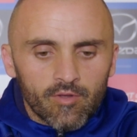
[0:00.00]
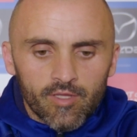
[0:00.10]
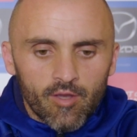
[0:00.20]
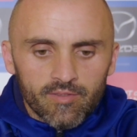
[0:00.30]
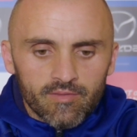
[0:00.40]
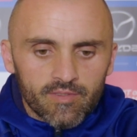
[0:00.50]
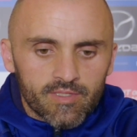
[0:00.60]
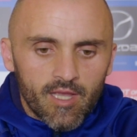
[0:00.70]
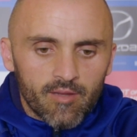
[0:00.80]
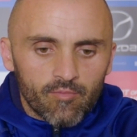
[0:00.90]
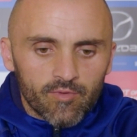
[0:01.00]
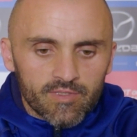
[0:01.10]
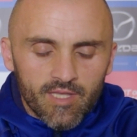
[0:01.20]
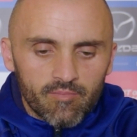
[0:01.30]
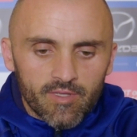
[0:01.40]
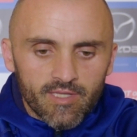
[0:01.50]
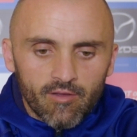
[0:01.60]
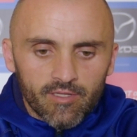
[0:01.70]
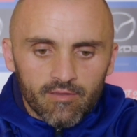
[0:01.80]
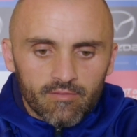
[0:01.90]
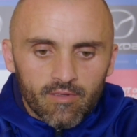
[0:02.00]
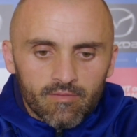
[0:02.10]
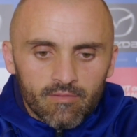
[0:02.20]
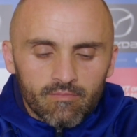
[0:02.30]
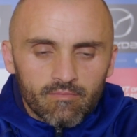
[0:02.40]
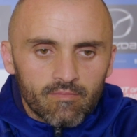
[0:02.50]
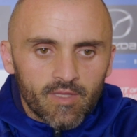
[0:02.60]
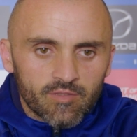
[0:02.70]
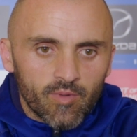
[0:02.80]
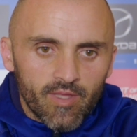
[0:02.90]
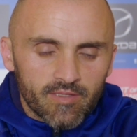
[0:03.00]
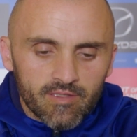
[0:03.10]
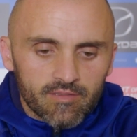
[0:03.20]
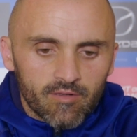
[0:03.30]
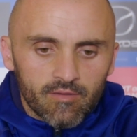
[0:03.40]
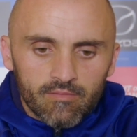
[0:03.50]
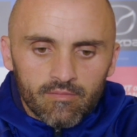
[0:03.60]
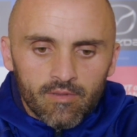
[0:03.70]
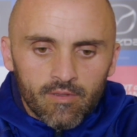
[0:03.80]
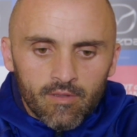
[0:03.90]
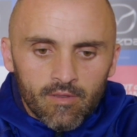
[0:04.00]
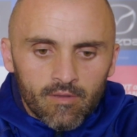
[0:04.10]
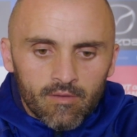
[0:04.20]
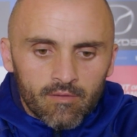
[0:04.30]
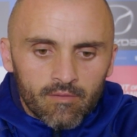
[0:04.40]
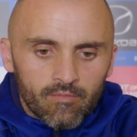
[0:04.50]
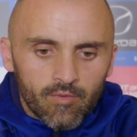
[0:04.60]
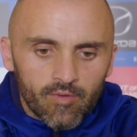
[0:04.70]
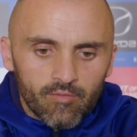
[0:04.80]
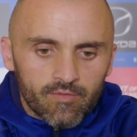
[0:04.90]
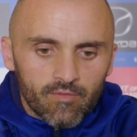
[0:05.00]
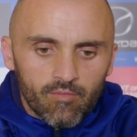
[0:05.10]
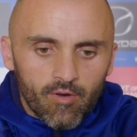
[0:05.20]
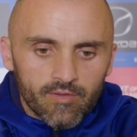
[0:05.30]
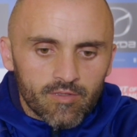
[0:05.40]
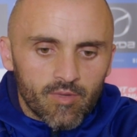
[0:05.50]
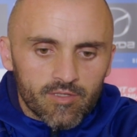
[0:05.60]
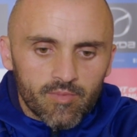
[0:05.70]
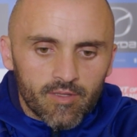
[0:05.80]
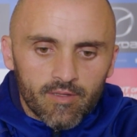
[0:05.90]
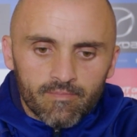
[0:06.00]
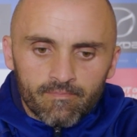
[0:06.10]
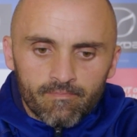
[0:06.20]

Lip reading: go into this game with the same mentality, and that's where that sits. I don't really worry too much about that.